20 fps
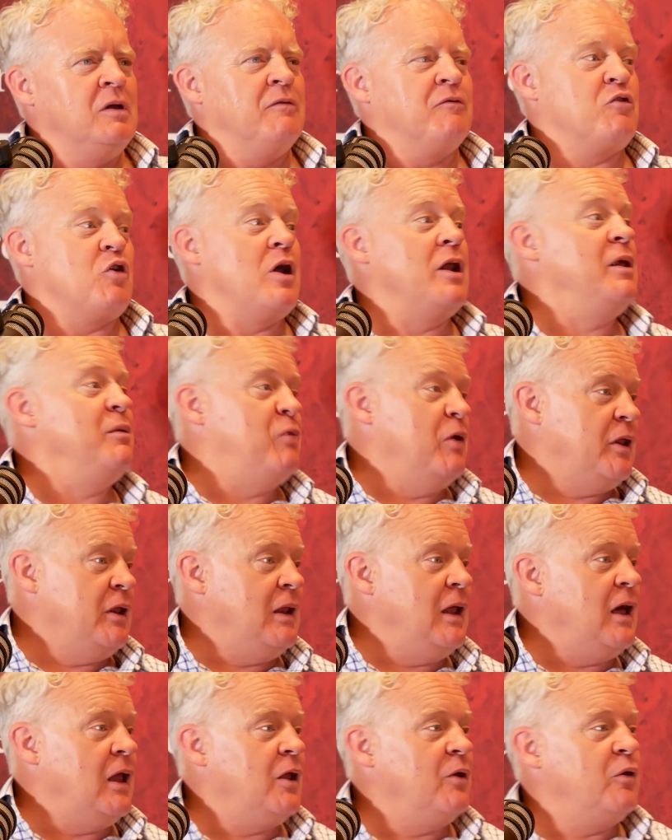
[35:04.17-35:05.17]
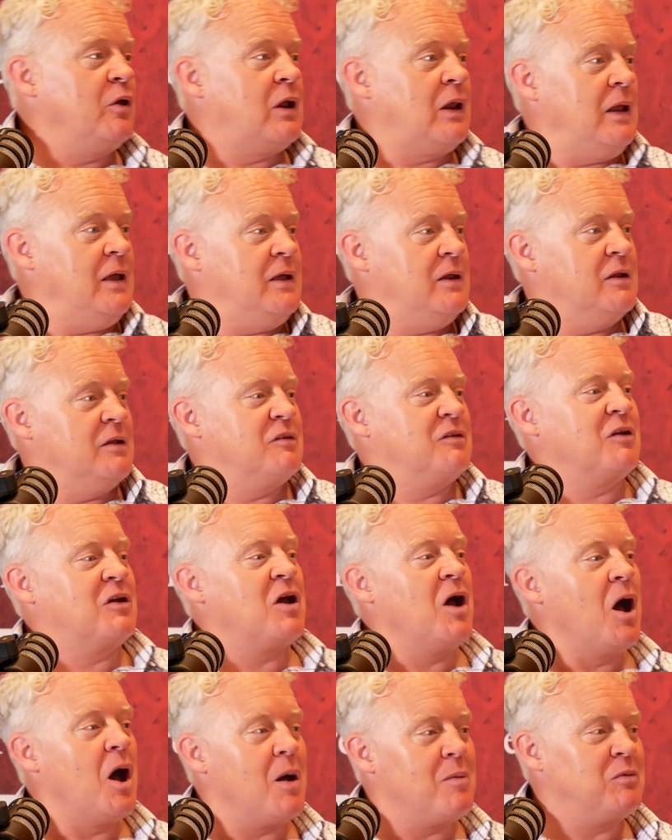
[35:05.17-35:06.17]
for anybody, let alone a cleaner, to
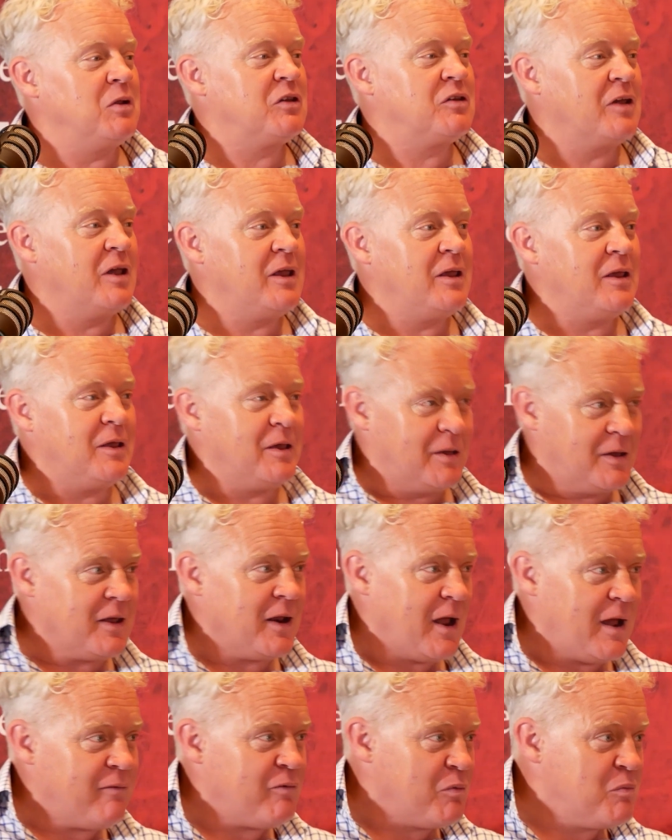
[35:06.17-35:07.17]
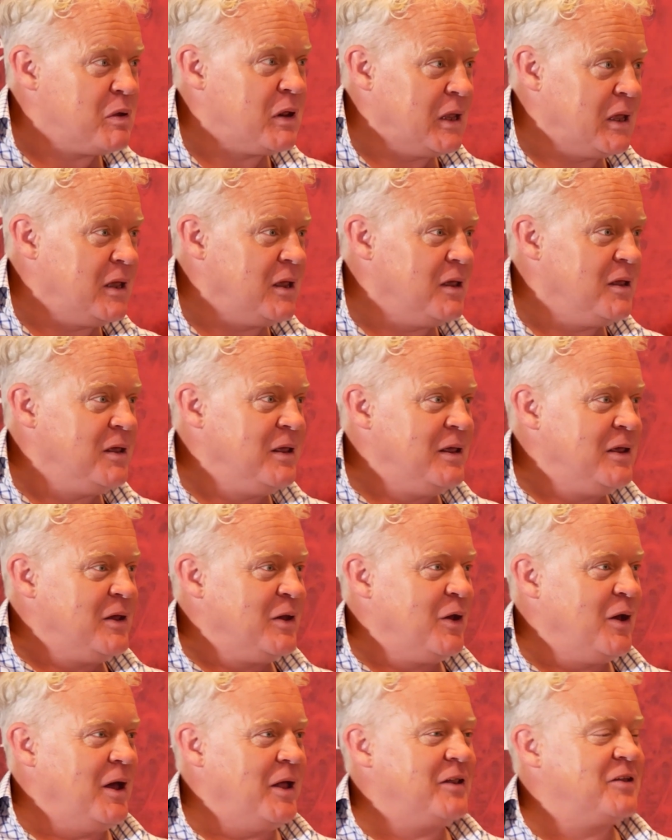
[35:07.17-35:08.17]
come and say, "Can I have a minute?"
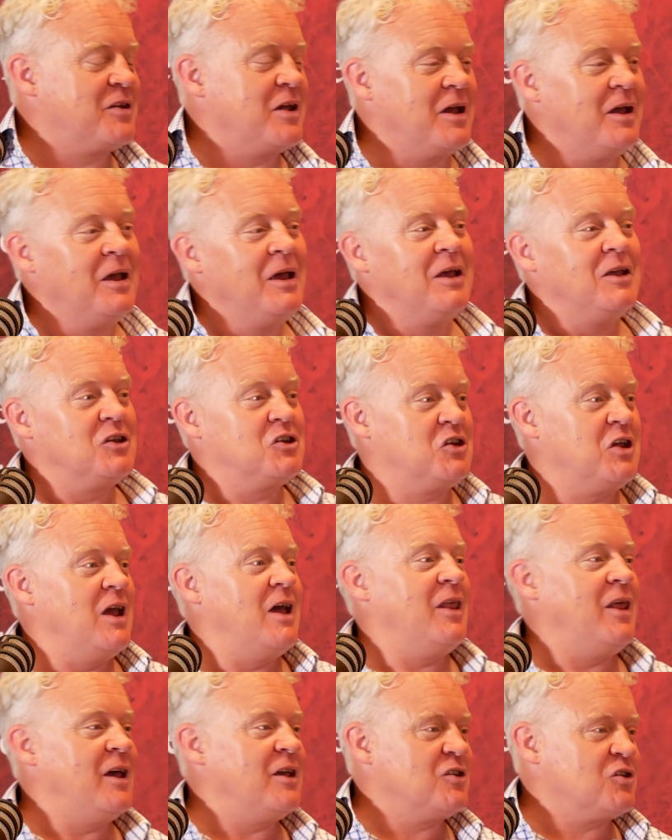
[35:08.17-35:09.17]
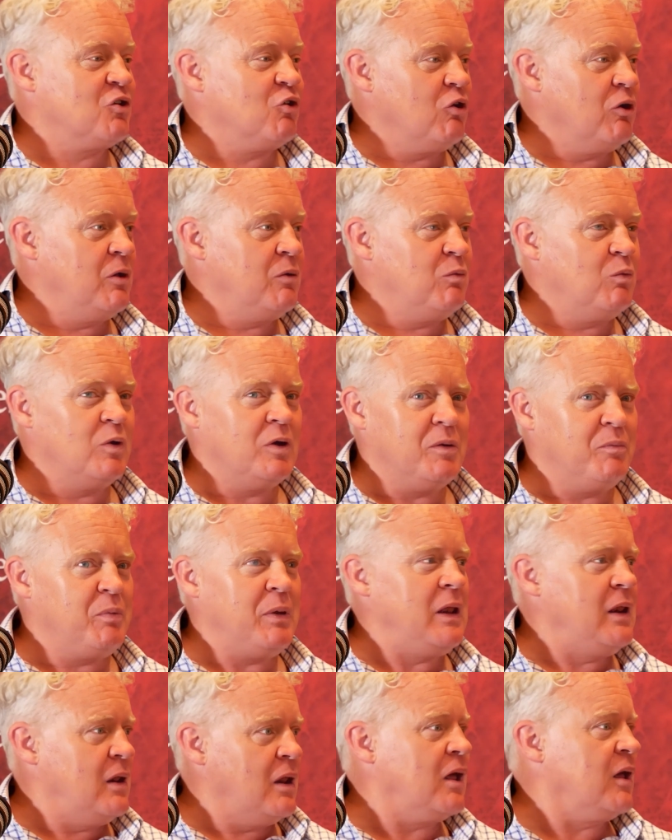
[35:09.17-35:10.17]
and to share that story would have
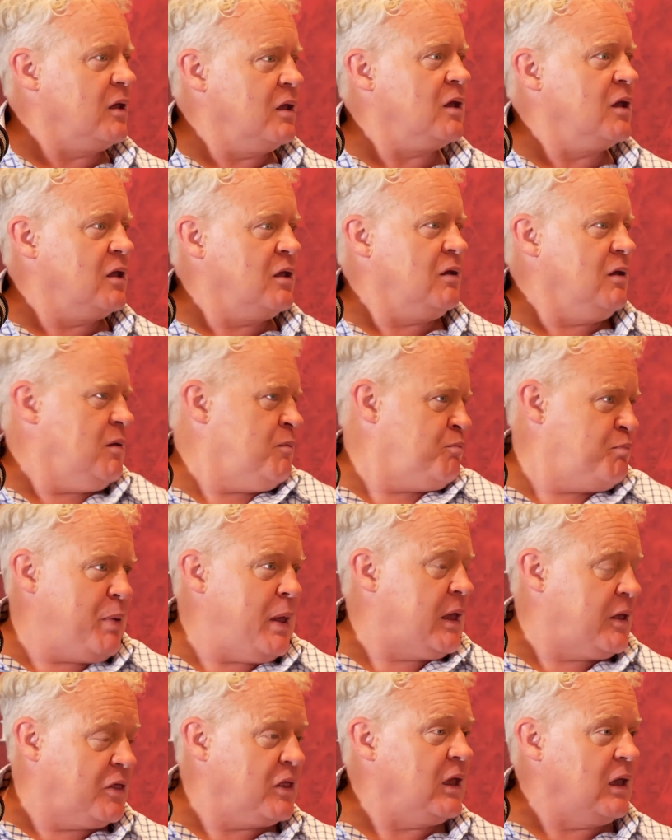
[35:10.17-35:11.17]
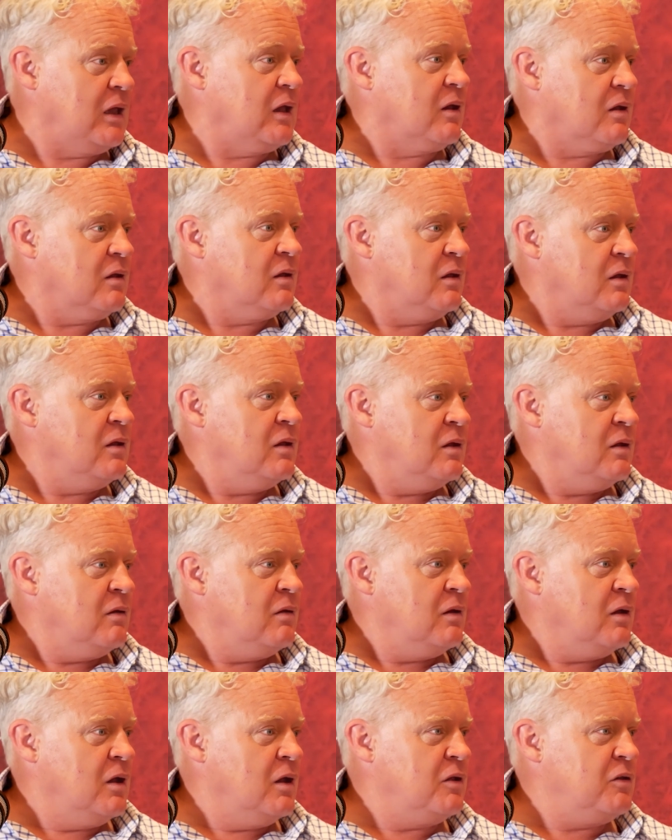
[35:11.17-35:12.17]
been like a big thing.
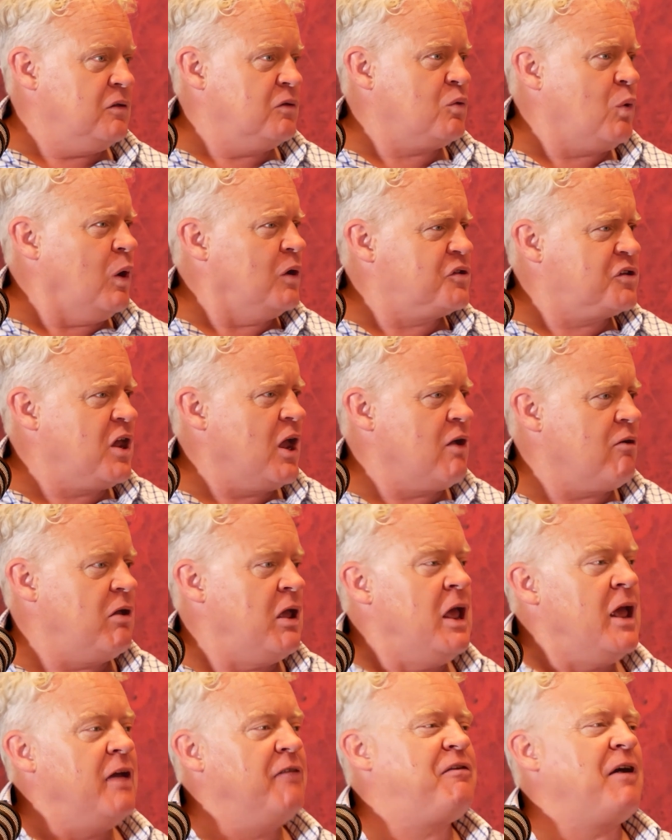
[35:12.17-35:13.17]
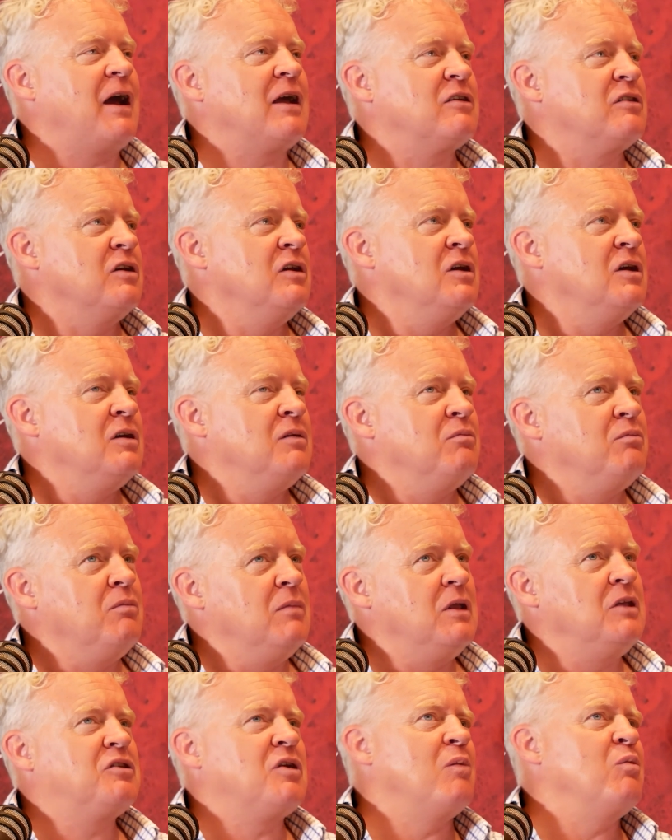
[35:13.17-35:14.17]
It's quite scary. In fact,
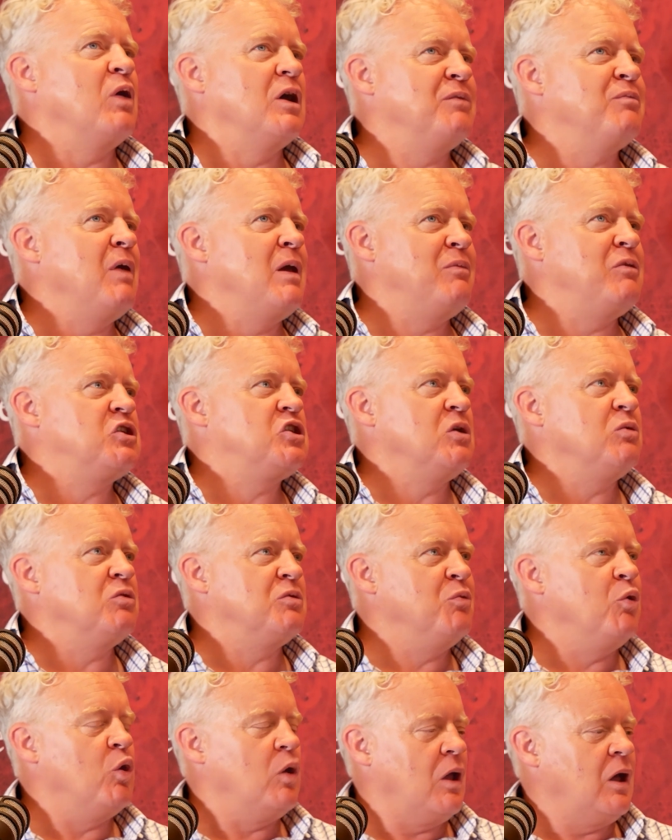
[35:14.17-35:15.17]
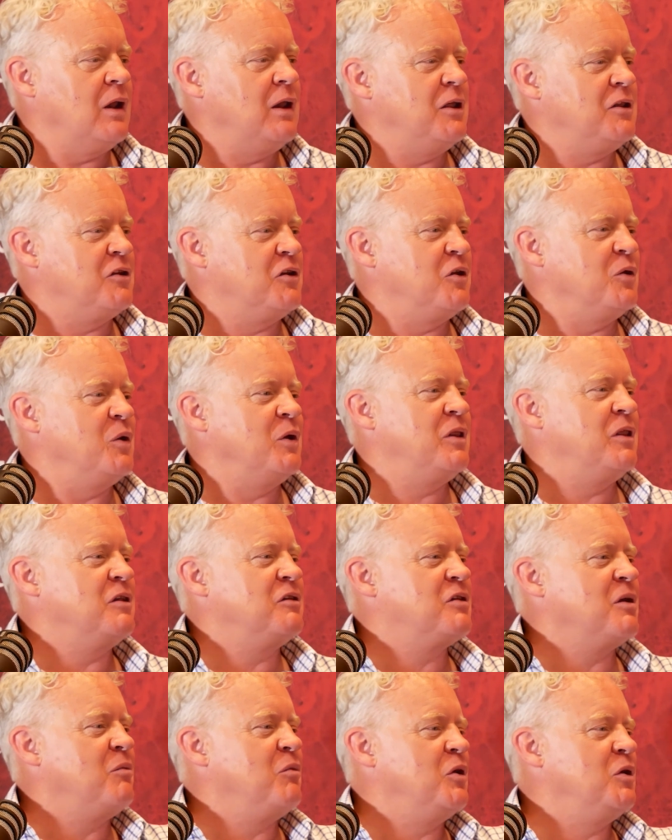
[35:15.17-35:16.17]
in some ways, maybe she was more likely to do it than
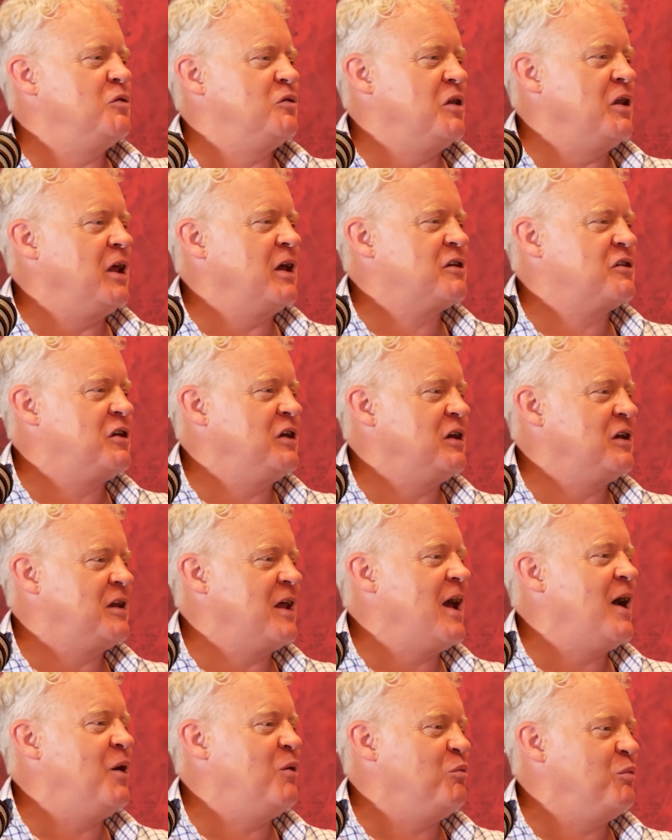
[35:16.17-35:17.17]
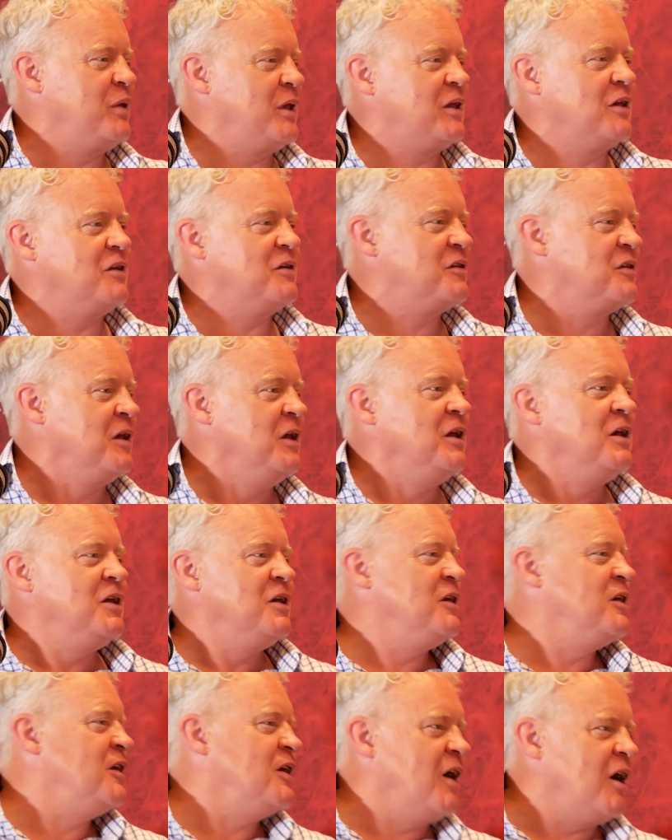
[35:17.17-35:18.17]
someone who's the next tier down because,
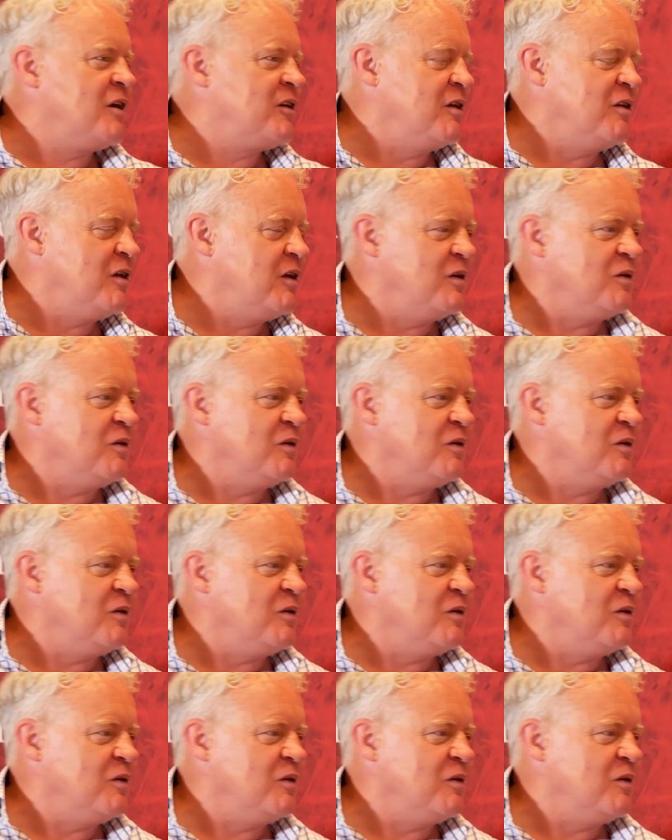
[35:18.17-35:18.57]
I don't know.